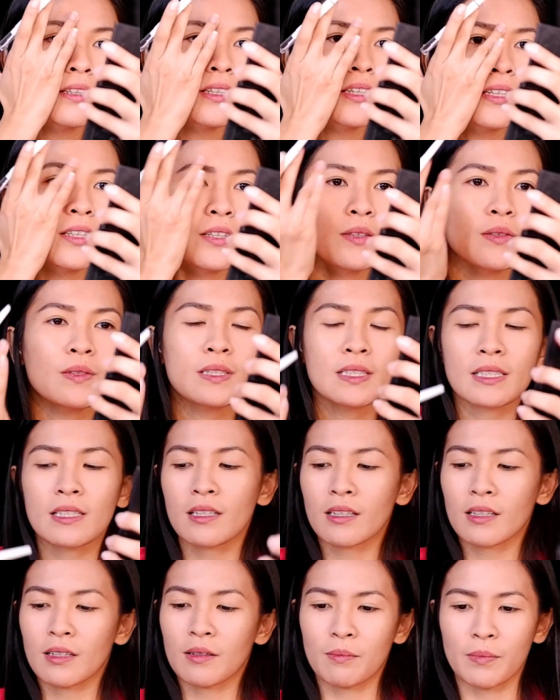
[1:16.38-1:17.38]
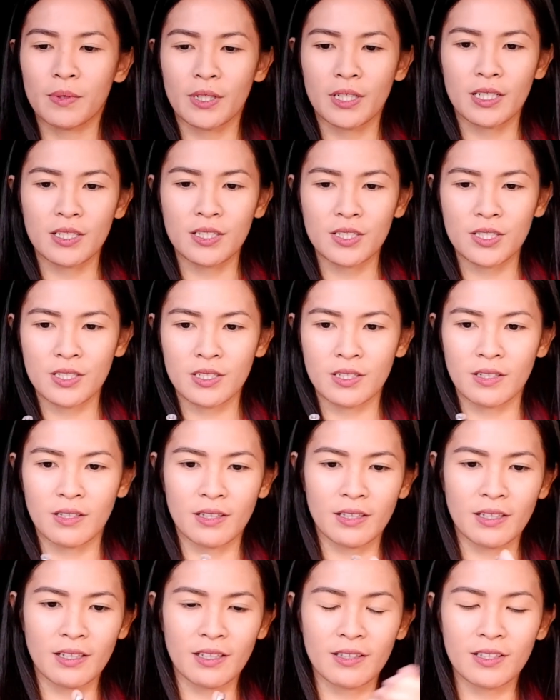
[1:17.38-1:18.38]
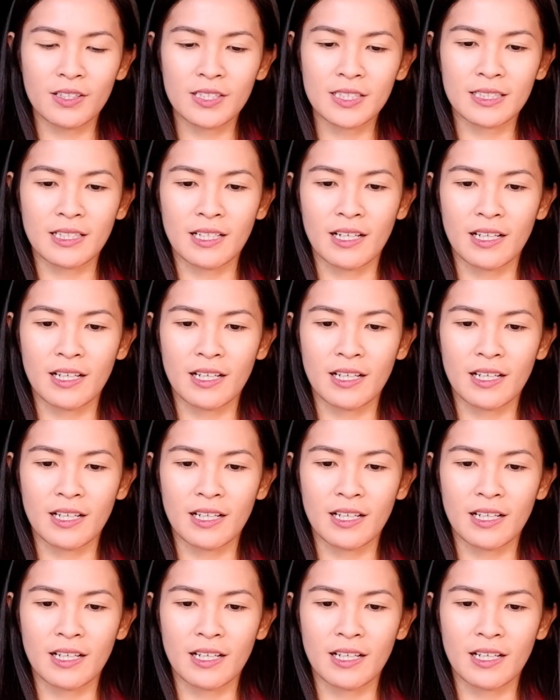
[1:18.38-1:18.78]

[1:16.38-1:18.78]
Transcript: Then using a brush on the other